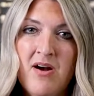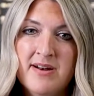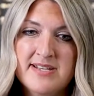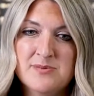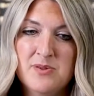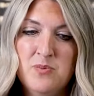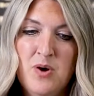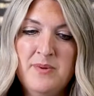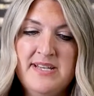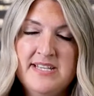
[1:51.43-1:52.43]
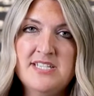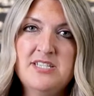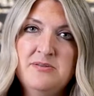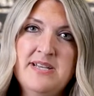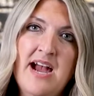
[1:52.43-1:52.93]
honest with what we need to
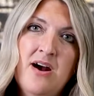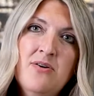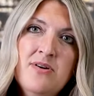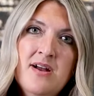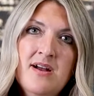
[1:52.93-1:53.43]
do now.